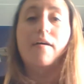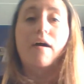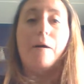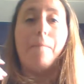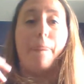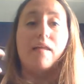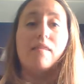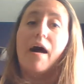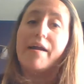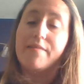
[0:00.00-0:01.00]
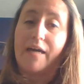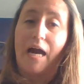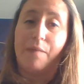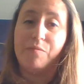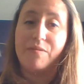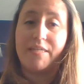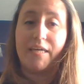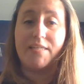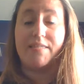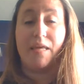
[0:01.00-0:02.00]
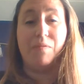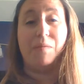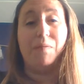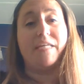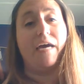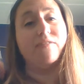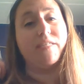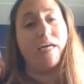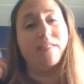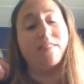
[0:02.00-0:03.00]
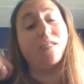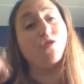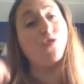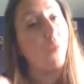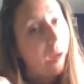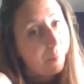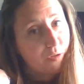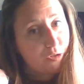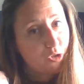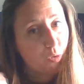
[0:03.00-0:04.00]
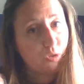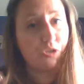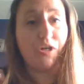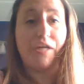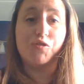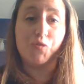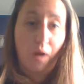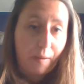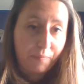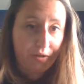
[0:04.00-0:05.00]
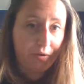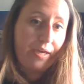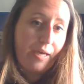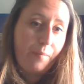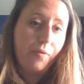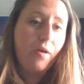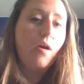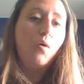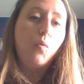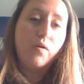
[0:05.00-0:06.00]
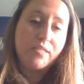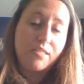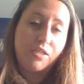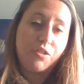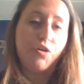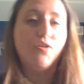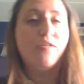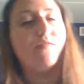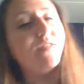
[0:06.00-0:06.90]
A lot of the common mistakes is that people have a tendency to drop their shoulder and drop their hip. Once they turn, they have